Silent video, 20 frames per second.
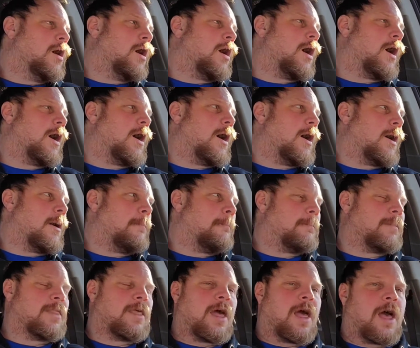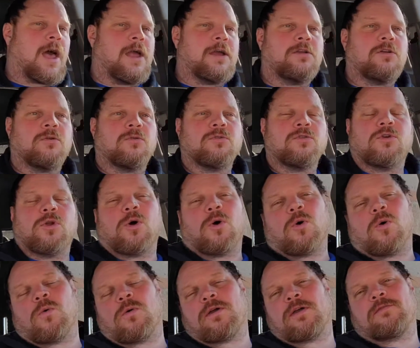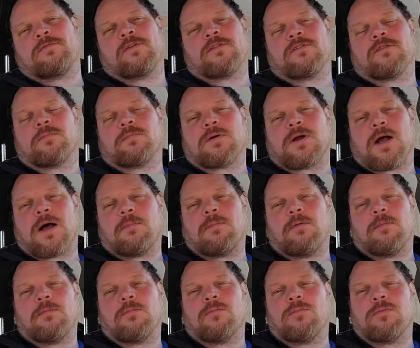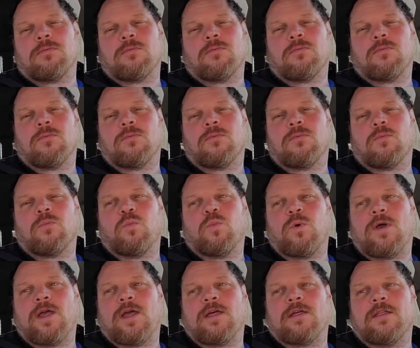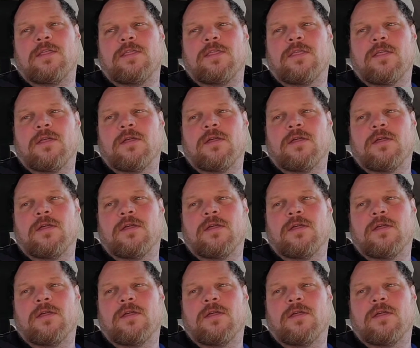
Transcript: I don't know if it's a problem with